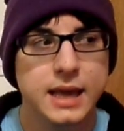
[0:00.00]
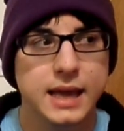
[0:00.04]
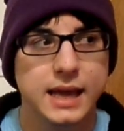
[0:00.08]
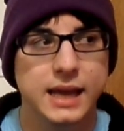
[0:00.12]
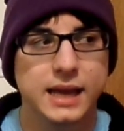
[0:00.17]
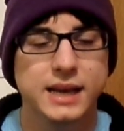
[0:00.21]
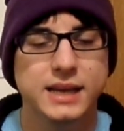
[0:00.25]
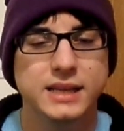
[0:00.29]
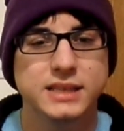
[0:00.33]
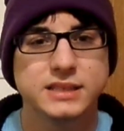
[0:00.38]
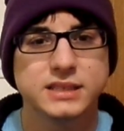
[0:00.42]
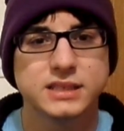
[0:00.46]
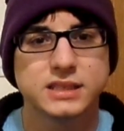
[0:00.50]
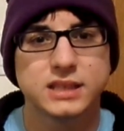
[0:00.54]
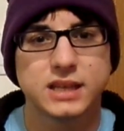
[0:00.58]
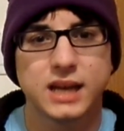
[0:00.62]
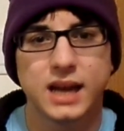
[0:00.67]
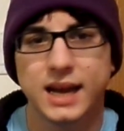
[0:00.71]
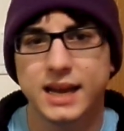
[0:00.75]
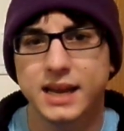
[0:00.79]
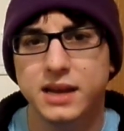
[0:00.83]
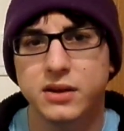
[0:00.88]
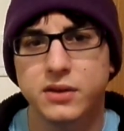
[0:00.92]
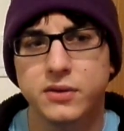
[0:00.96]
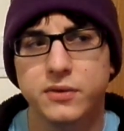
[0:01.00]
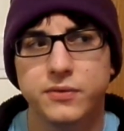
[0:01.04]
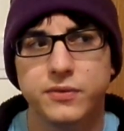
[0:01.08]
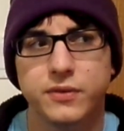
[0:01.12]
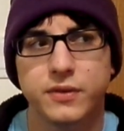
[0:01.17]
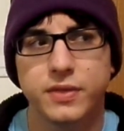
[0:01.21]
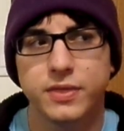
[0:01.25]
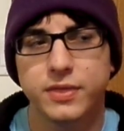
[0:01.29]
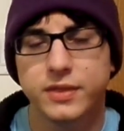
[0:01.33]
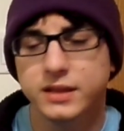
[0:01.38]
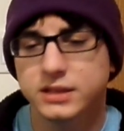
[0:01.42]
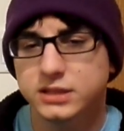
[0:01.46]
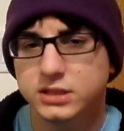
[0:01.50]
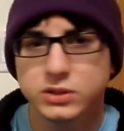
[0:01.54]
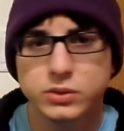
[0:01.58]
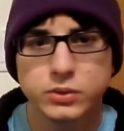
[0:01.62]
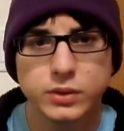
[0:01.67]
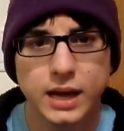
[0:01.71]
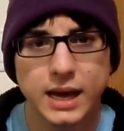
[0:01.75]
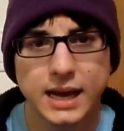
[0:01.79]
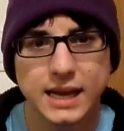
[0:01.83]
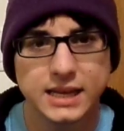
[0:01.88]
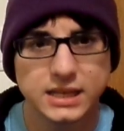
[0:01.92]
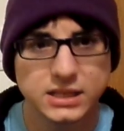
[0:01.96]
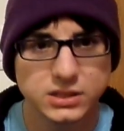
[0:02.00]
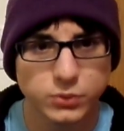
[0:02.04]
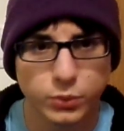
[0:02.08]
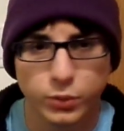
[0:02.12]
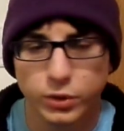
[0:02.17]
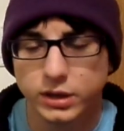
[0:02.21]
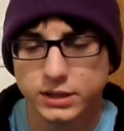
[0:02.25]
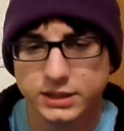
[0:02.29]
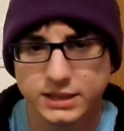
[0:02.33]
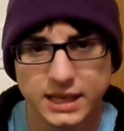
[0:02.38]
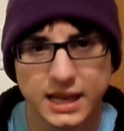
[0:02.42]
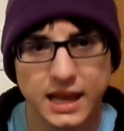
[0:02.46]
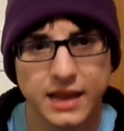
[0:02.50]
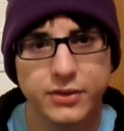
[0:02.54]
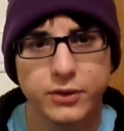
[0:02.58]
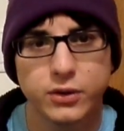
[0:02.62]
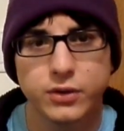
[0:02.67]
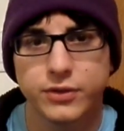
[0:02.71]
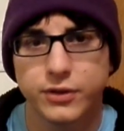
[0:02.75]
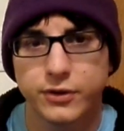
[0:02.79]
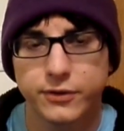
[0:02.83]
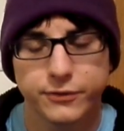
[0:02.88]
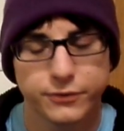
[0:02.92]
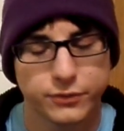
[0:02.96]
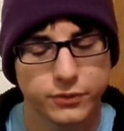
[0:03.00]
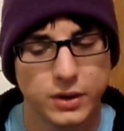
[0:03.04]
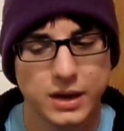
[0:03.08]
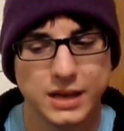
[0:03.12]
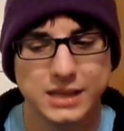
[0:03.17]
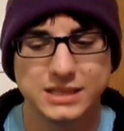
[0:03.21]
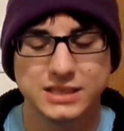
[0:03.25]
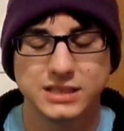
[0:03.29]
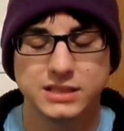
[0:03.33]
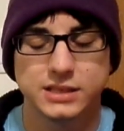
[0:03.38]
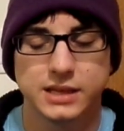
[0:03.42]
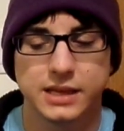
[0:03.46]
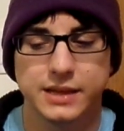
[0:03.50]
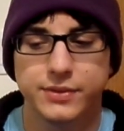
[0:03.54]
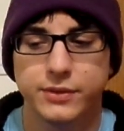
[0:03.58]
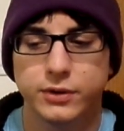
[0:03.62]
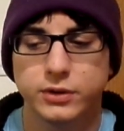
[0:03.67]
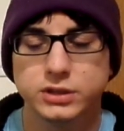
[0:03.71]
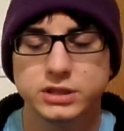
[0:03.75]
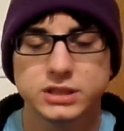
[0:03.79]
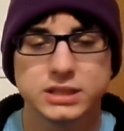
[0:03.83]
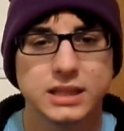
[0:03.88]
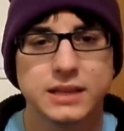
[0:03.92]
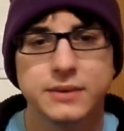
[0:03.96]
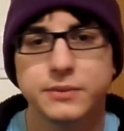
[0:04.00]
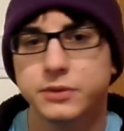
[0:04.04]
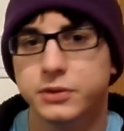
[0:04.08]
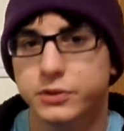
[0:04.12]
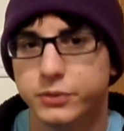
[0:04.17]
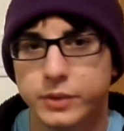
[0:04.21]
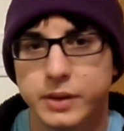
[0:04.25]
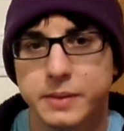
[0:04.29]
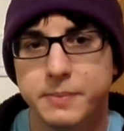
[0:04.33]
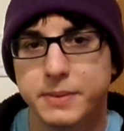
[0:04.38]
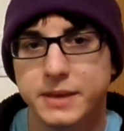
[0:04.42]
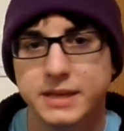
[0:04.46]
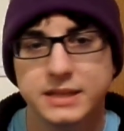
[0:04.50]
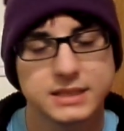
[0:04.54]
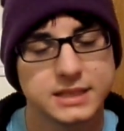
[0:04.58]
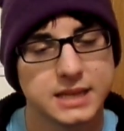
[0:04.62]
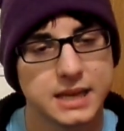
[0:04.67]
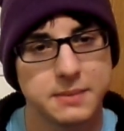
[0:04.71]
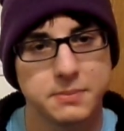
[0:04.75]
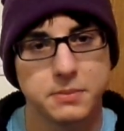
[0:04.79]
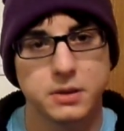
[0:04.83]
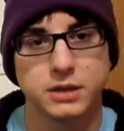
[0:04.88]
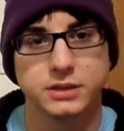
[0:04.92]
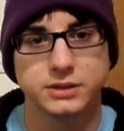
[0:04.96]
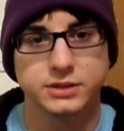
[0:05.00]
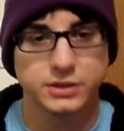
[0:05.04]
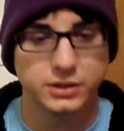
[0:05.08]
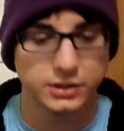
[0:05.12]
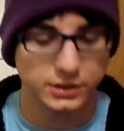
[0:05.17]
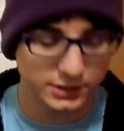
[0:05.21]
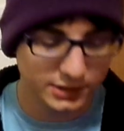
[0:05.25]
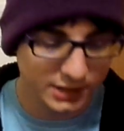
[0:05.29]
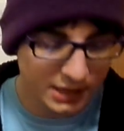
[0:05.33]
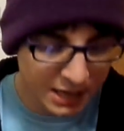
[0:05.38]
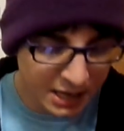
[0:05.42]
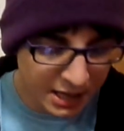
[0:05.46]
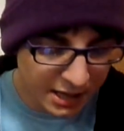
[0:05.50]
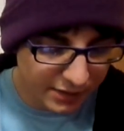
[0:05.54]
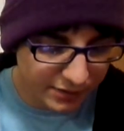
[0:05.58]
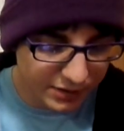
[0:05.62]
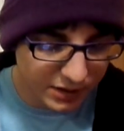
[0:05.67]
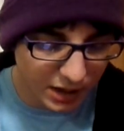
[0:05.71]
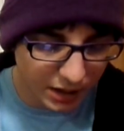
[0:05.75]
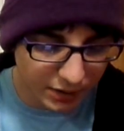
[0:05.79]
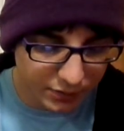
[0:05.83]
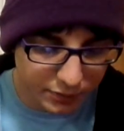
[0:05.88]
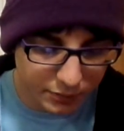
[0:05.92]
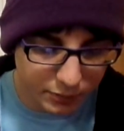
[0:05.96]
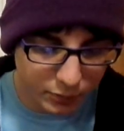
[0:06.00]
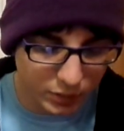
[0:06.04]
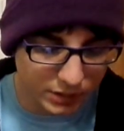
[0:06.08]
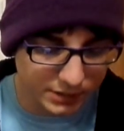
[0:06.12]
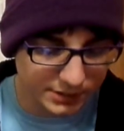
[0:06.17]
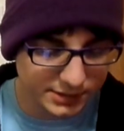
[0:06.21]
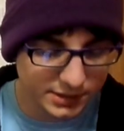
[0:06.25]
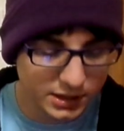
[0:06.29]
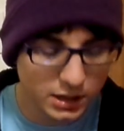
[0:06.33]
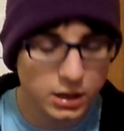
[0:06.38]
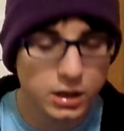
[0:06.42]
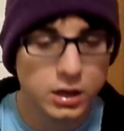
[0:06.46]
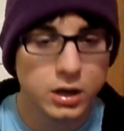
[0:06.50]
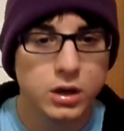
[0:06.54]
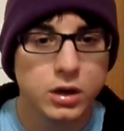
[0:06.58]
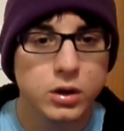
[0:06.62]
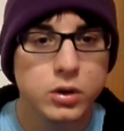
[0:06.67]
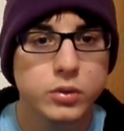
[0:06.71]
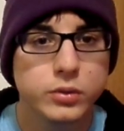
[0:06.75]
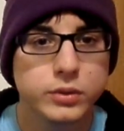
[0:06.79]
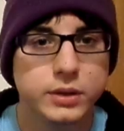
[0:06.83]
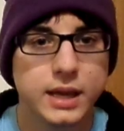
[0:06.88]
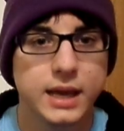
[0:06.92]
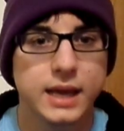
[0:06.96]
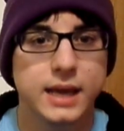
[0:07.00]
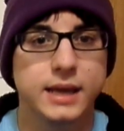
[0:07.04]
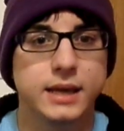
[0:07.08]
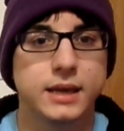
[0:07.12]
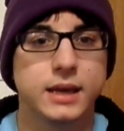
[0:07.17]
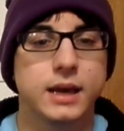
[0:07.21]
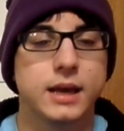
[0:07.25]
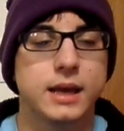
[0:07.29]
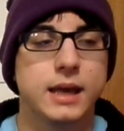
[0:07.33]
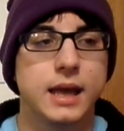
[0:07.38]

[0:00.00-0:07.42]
It is kind of, these two guys work together, they're friends, and they're just level 3 beast type monsters. The other ones, Hootcake.